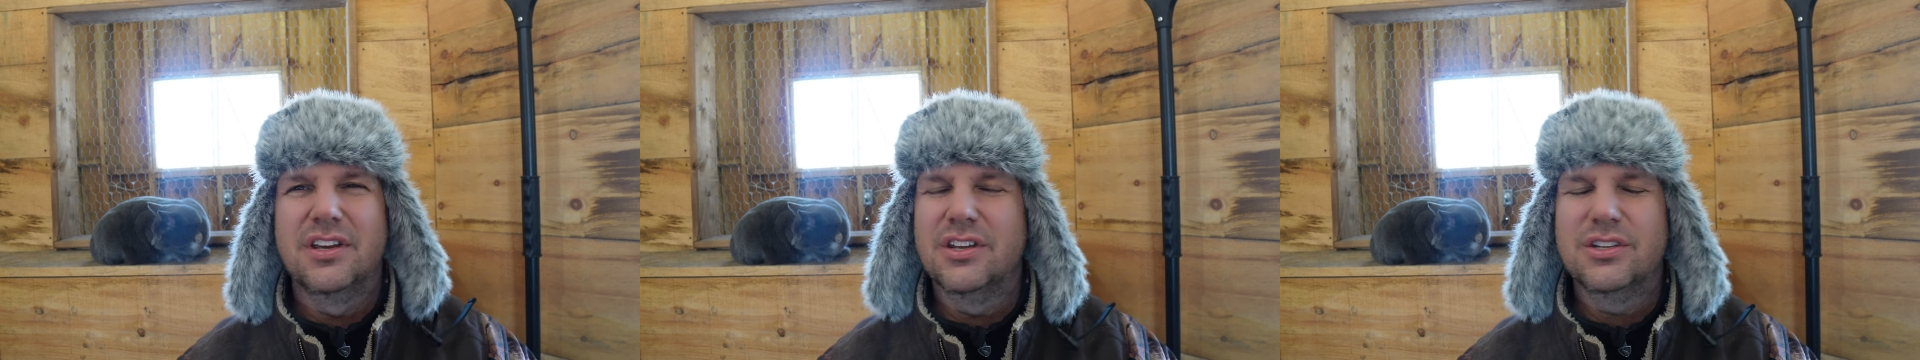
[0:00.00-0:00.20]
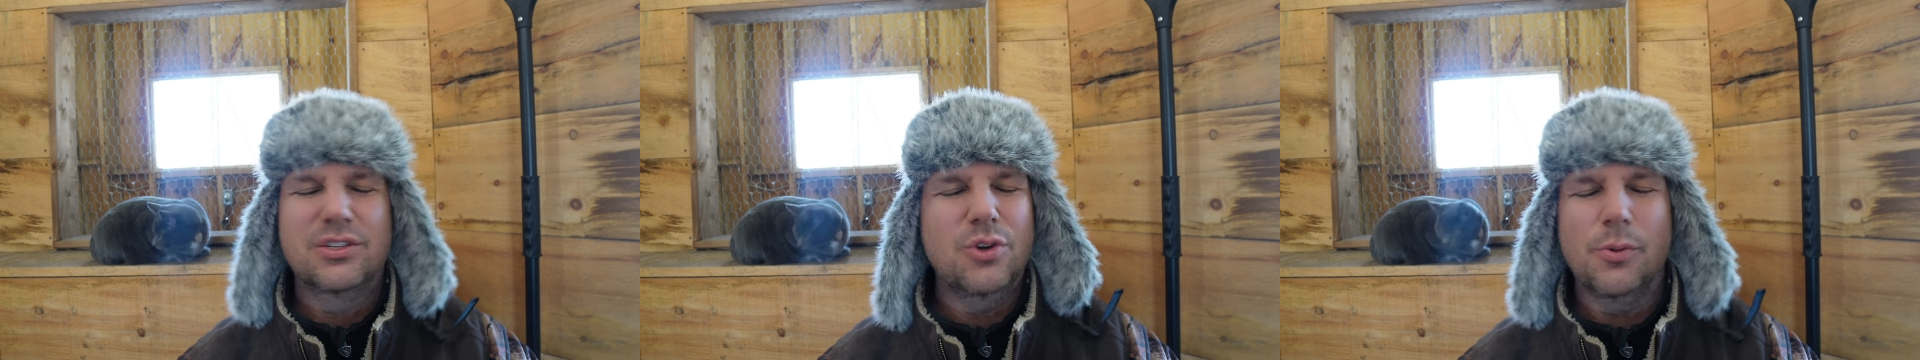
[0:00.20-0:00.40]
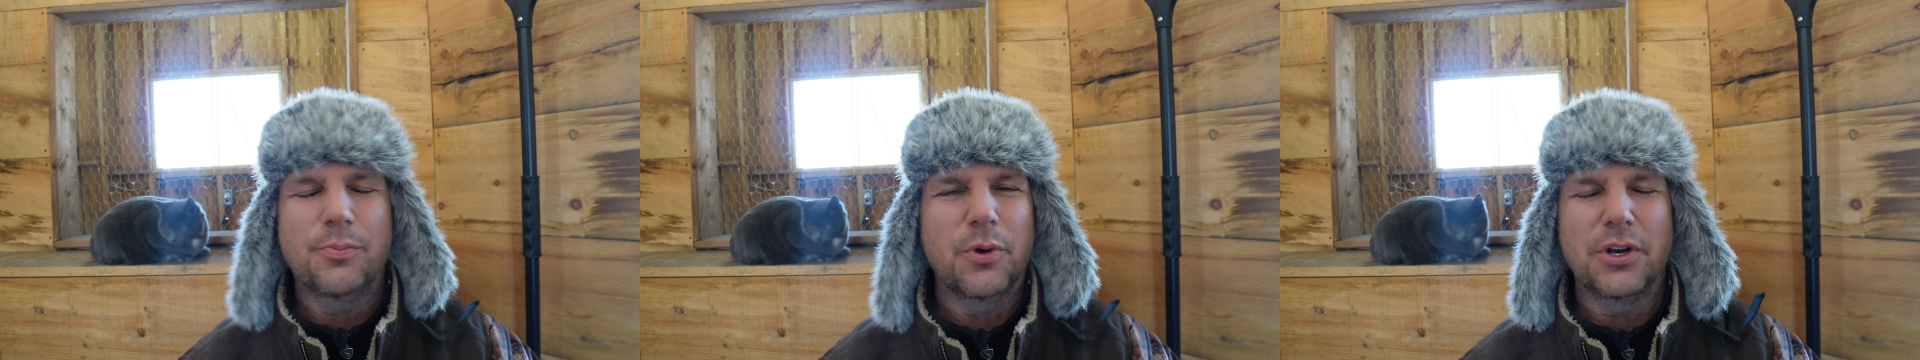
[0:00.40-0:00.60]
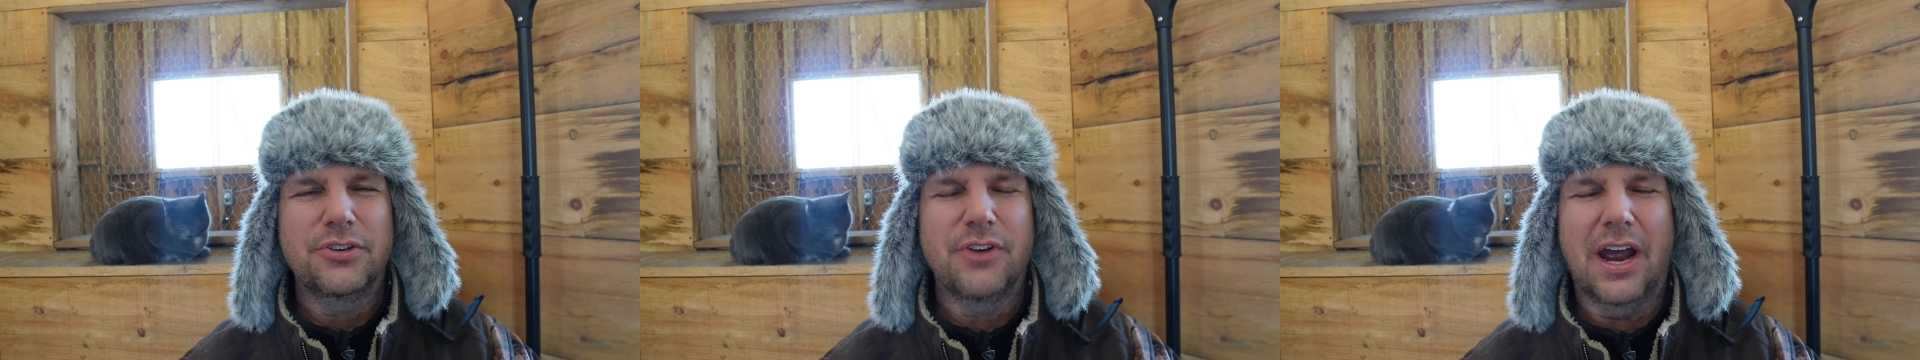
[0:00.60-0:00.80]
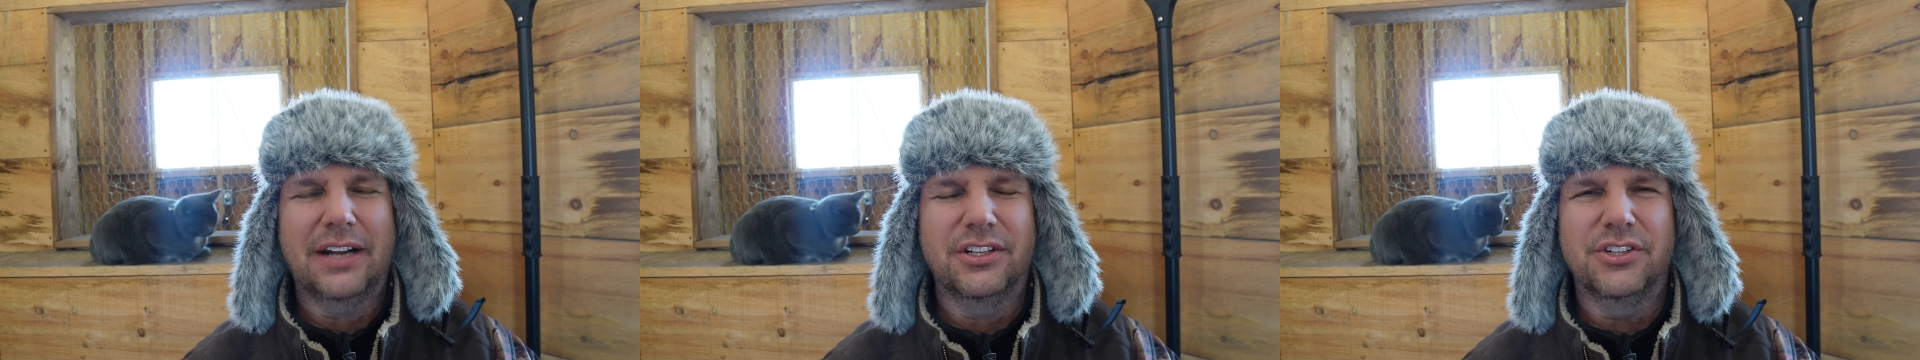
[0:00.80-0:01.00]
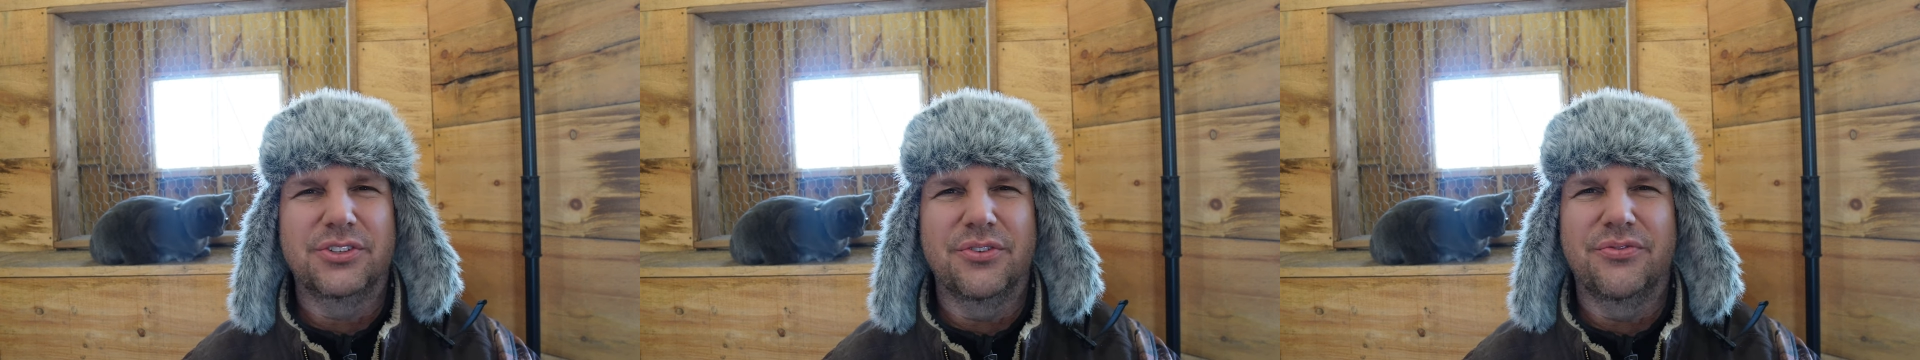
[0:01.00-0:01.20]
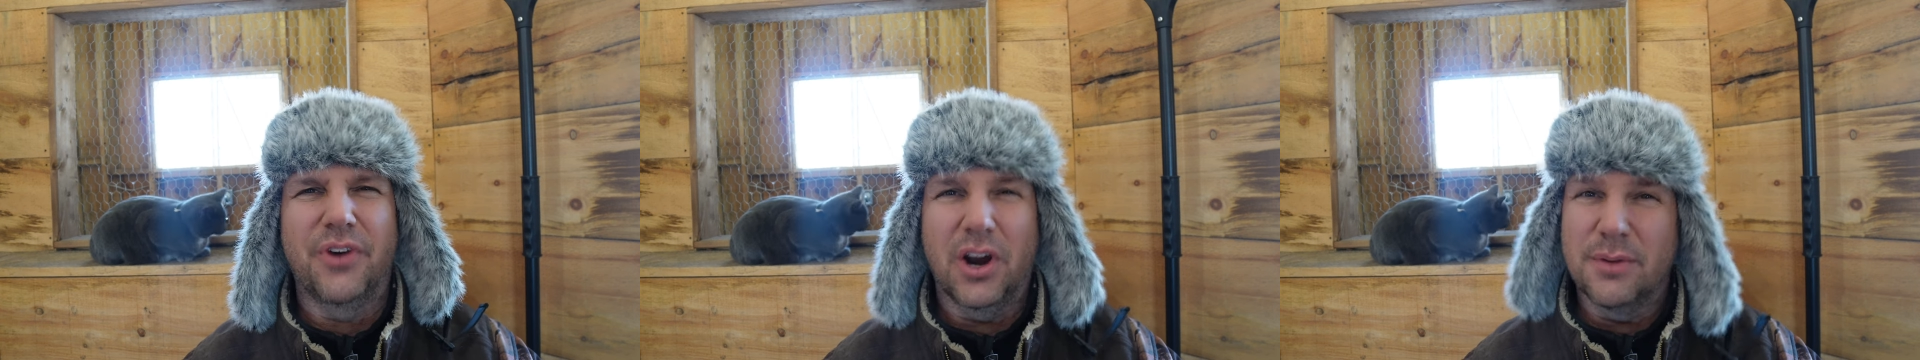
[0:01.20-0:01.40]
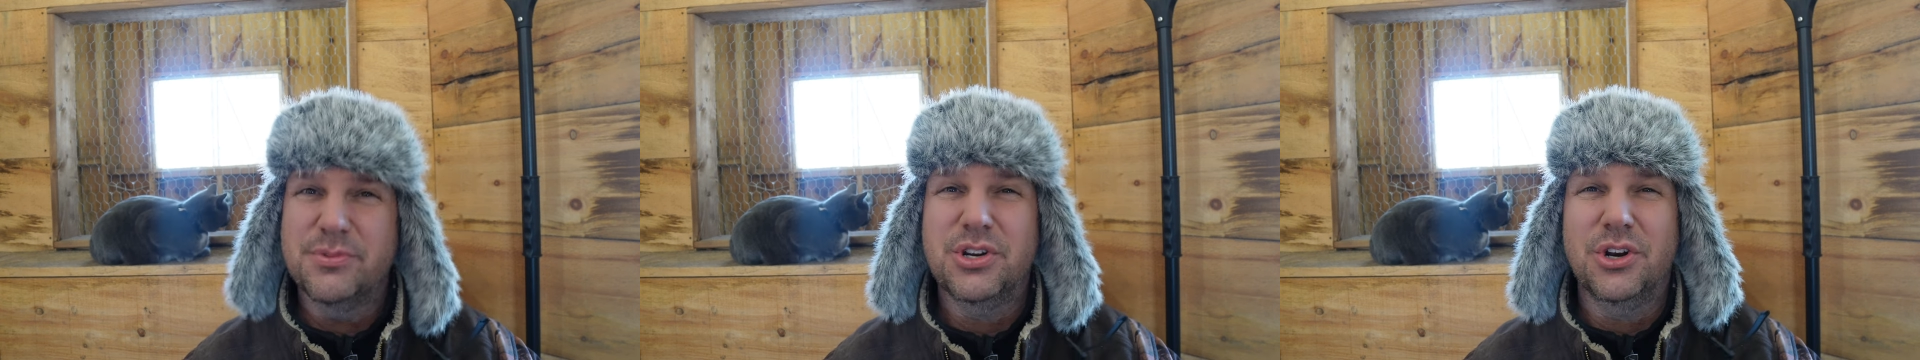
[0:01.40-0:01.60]
Super attracted to
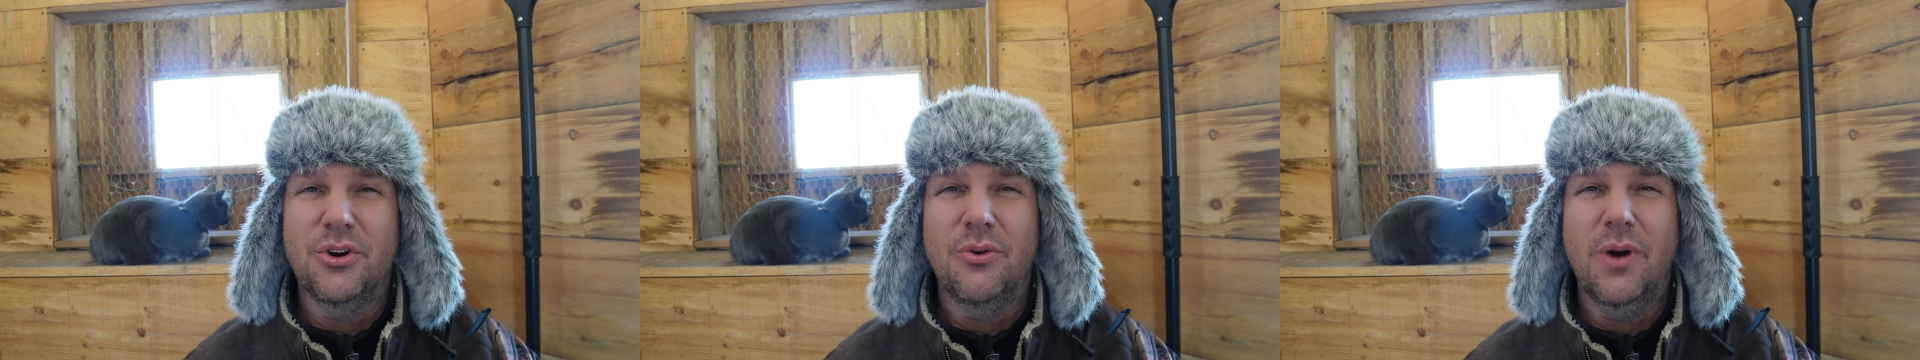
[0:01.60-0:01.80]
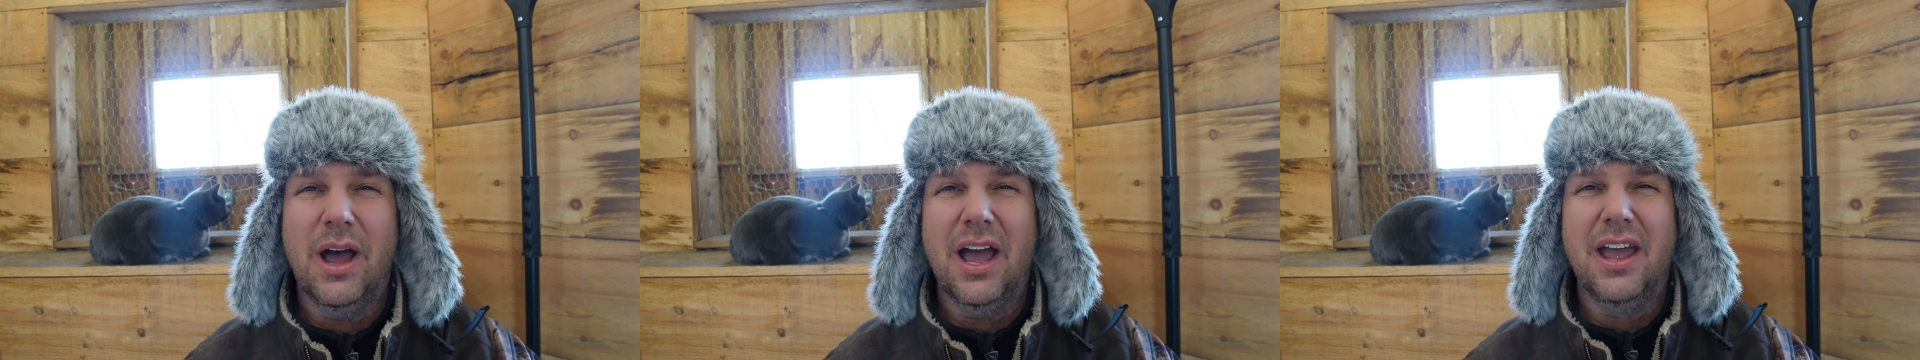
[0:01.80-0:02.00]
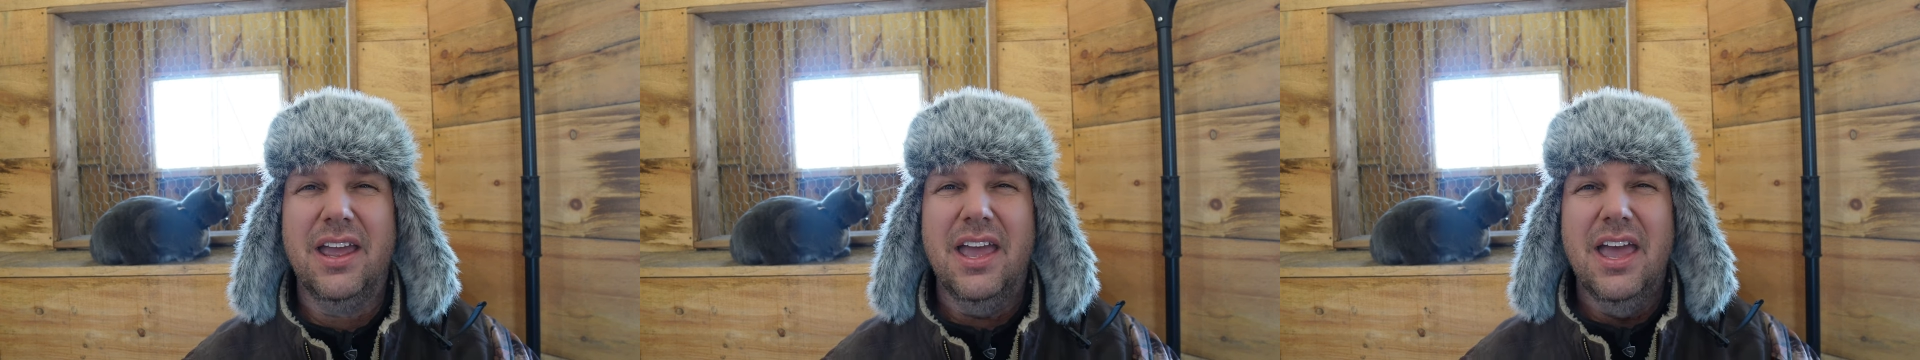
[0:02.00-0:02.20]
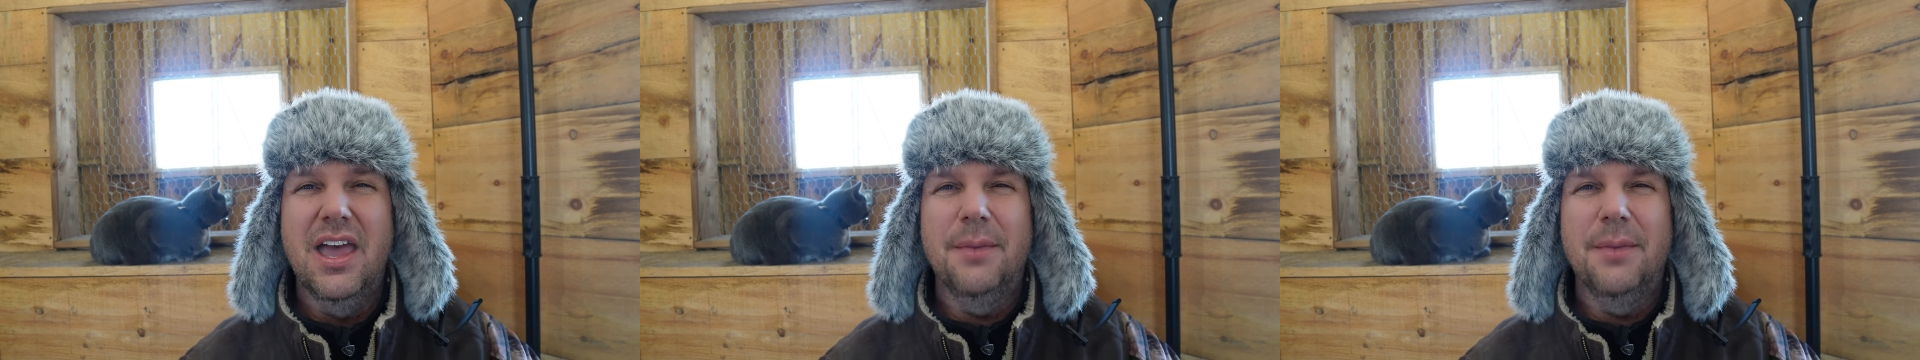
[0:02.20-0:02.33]
farms. You know why?